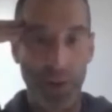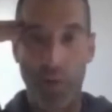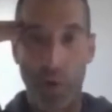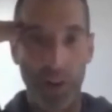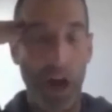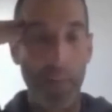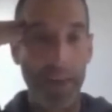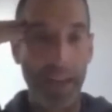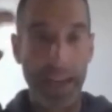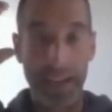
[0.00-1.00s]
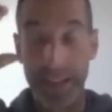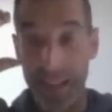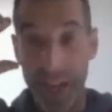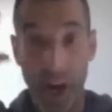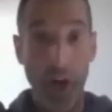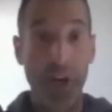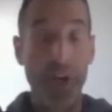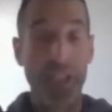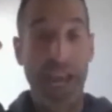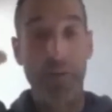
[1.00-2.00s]
sort of overcome it and
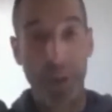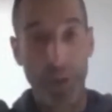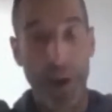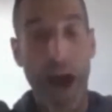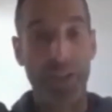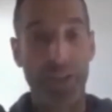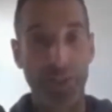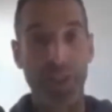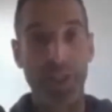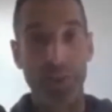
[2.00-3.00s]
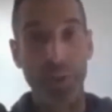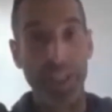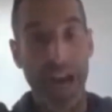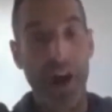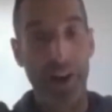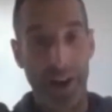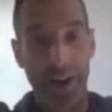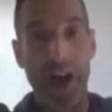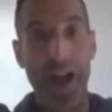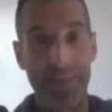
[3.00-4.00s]
understand what the possibilities really are in
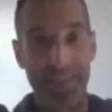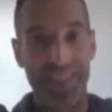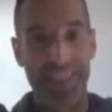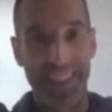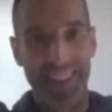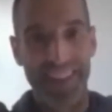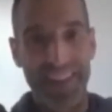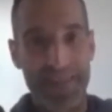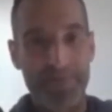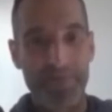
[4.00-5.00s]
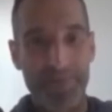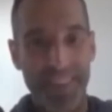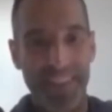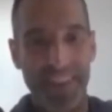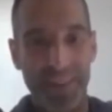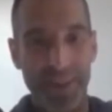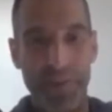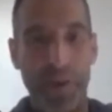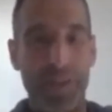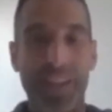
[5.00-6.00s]
our lives. For
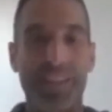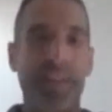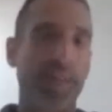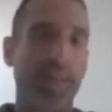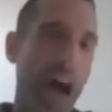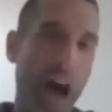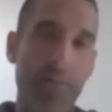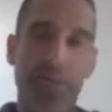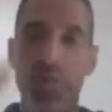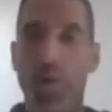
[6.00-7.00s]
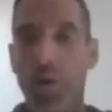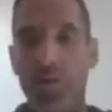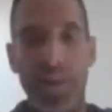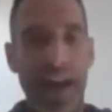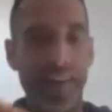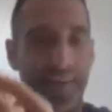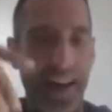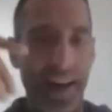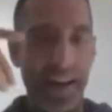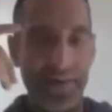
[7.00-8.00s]
the person that says, I'm too old for that
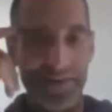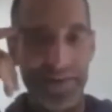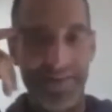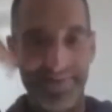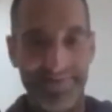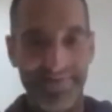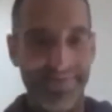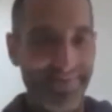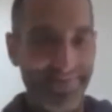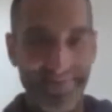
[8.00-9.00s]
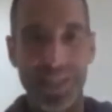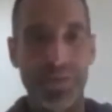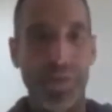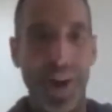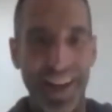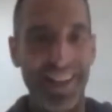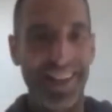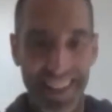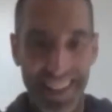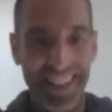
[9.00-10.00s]
stuff, guess what?
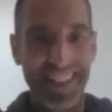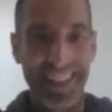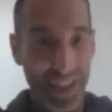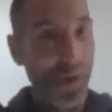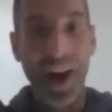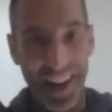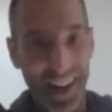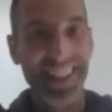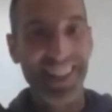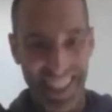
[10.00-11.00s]
You are.